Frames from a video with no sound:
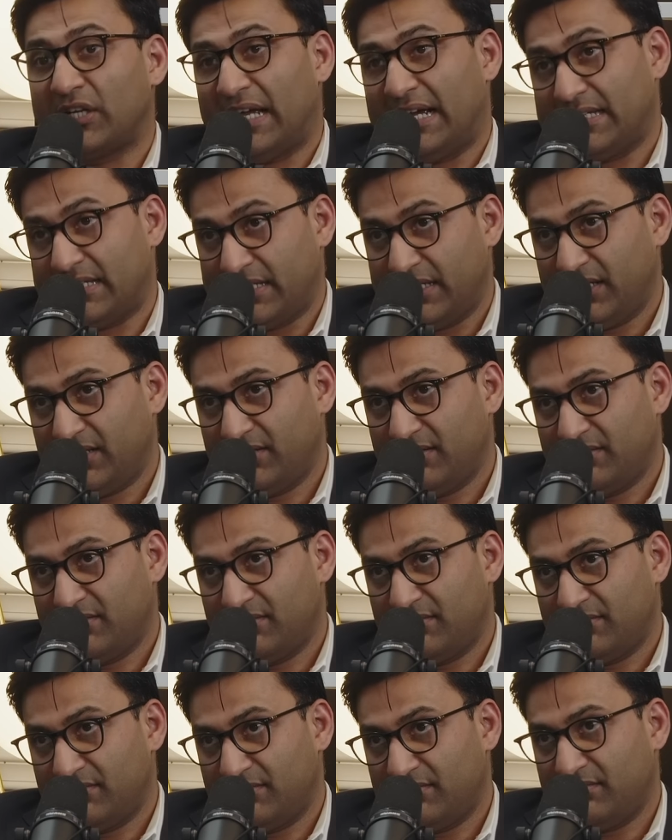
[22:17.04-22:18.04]
asset,
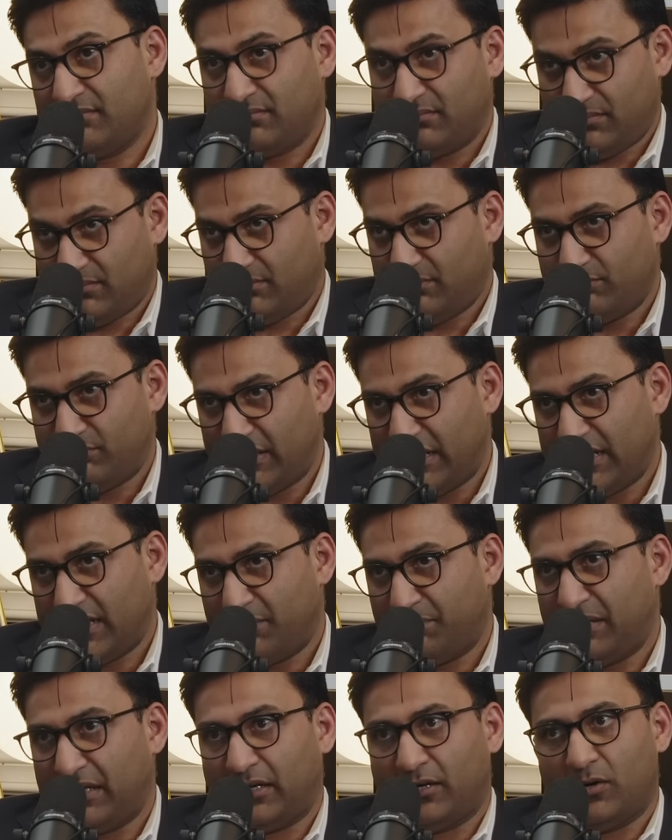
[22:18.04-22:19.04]
be it a
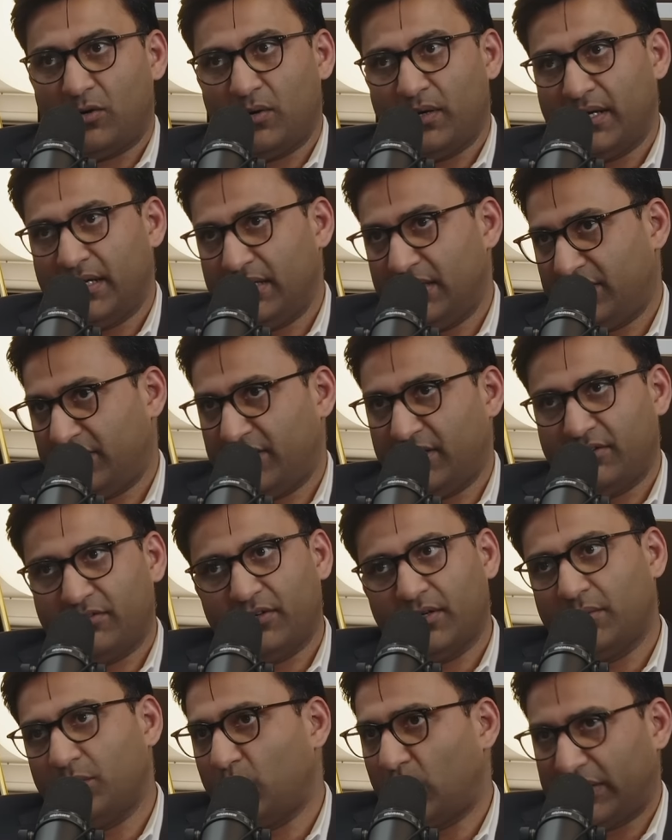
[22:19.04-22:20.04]
Bitcoin,
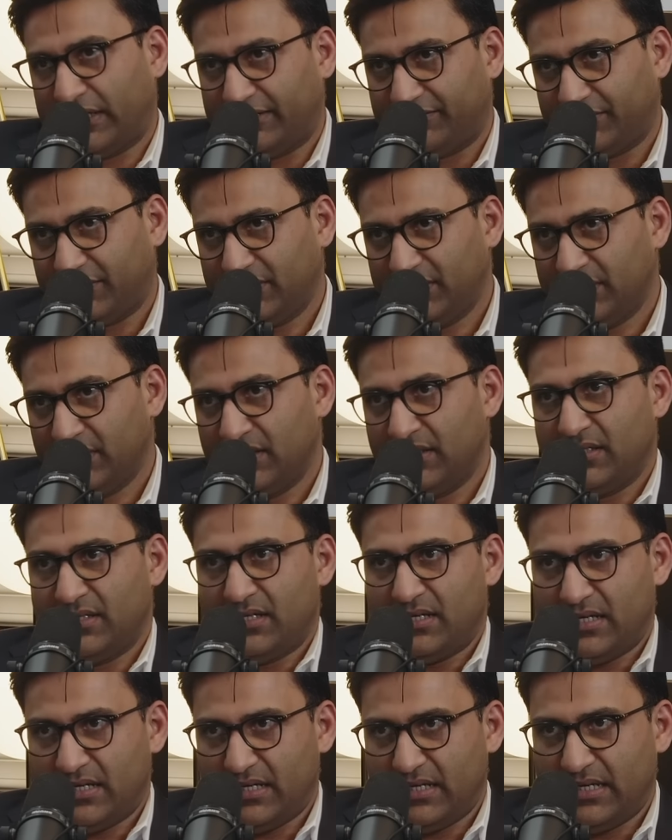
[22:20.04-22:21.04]
Ethereum, whatever,
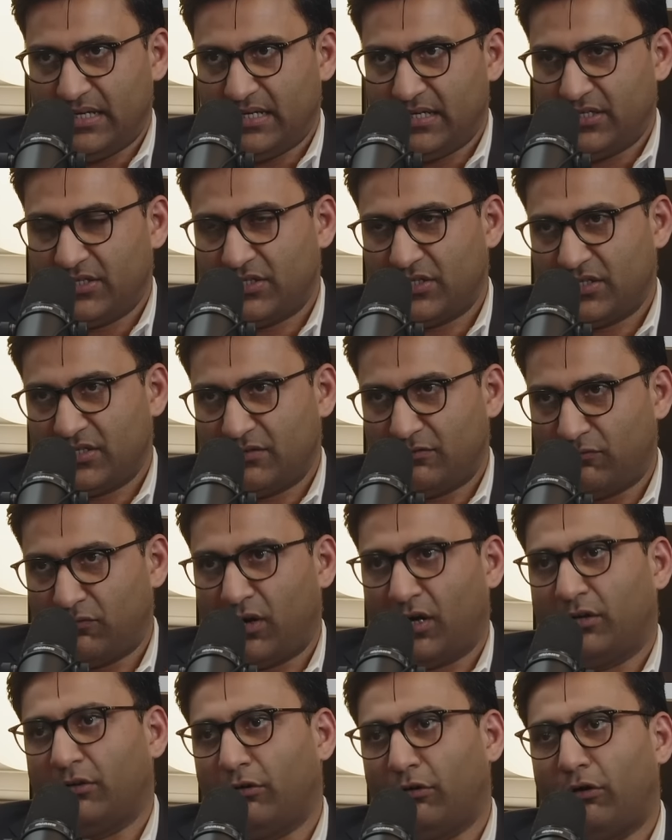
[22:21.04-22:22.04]
is
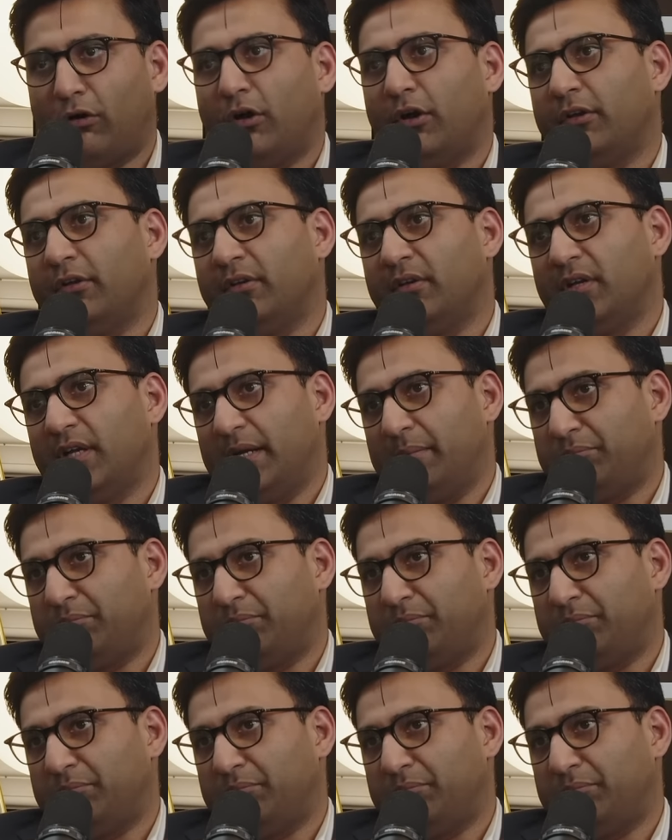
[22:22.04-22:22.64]
run on a